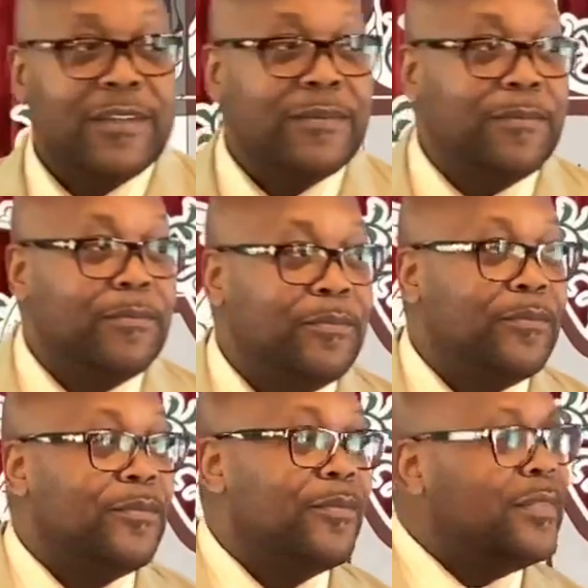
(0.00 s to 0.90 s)
Mm.
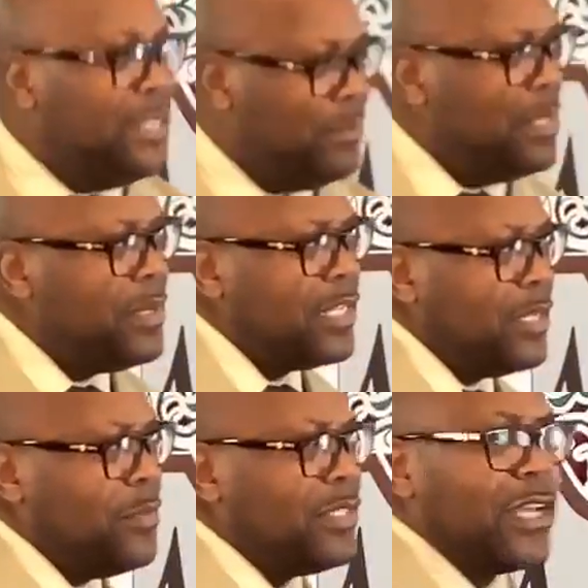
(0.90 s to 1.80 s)
Let, let, me,
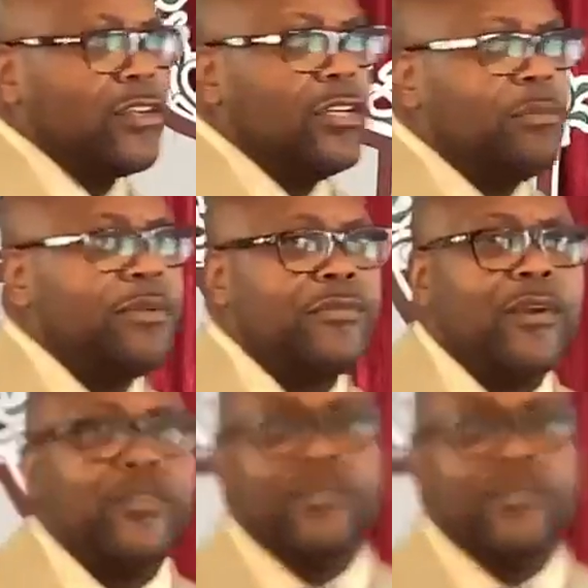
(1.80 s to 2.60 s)
let me take you a little bit further.